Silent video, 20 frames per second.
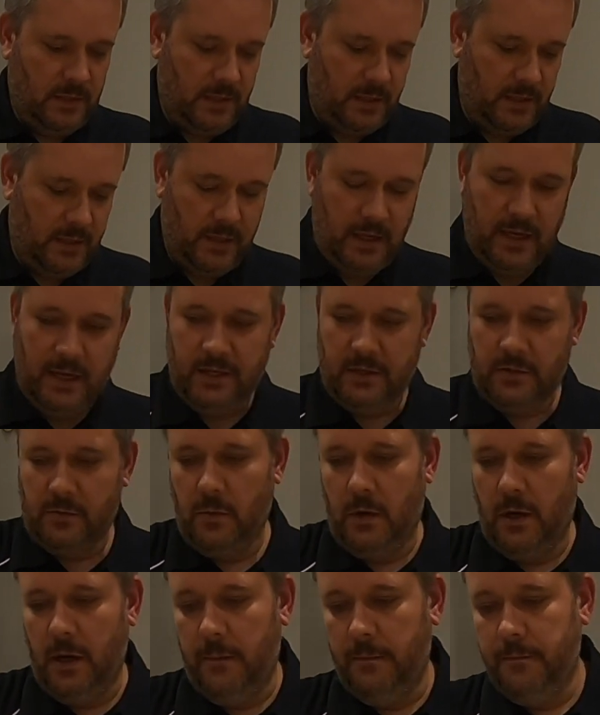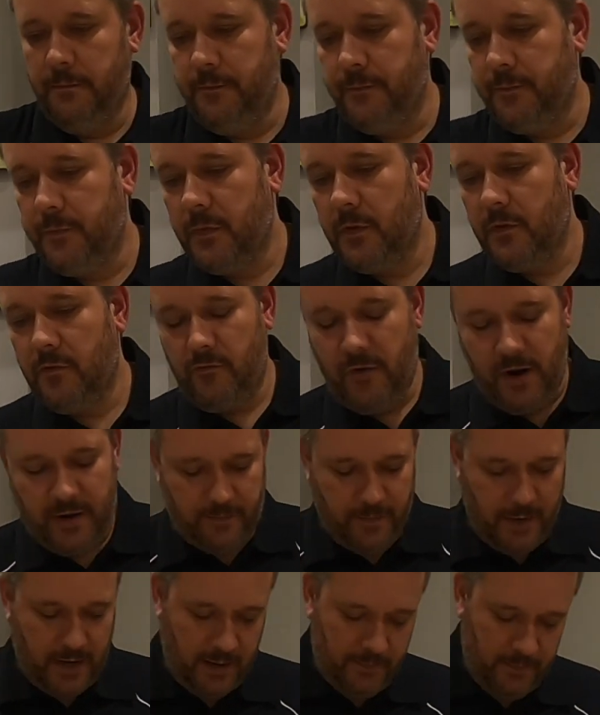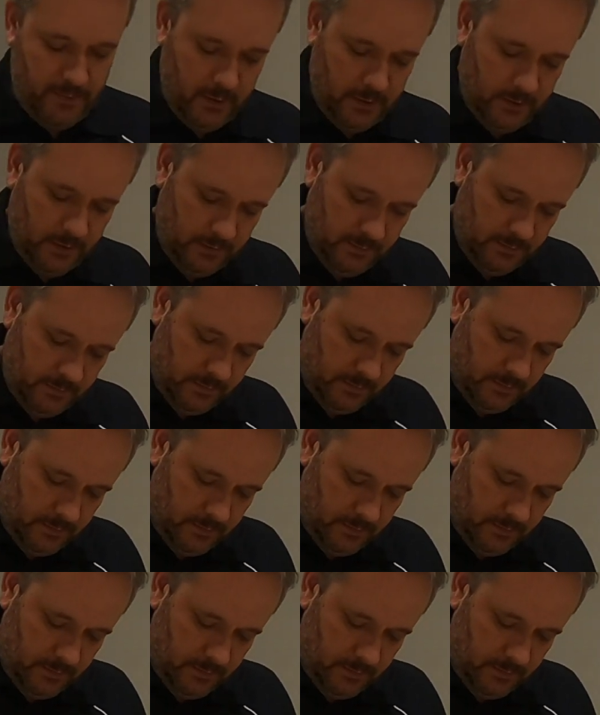and the last one, Red Maple,